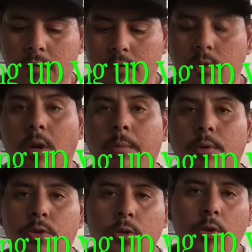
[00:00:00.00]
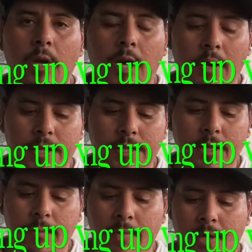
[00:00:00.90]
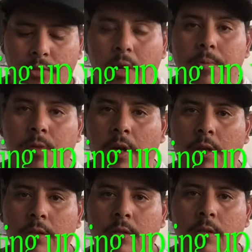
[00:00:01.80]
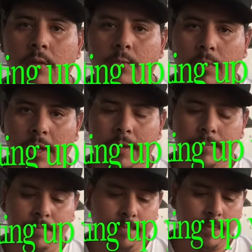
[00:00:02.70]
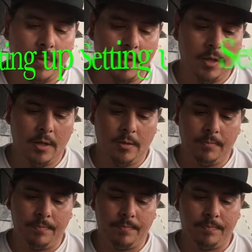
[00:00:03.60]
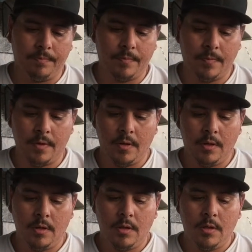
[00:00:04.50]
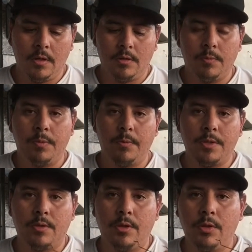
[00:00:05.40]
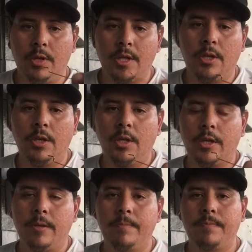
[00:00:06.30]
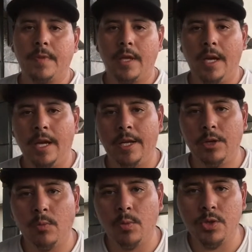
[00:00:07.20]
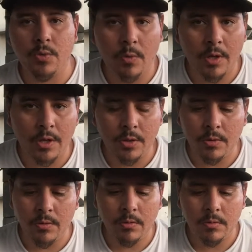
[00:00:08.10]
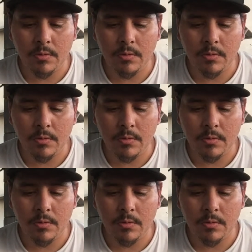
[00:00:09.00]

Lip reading: So I'm going to show you how I set up my drop shot rig. So pretty much you get the hook, and what you want to do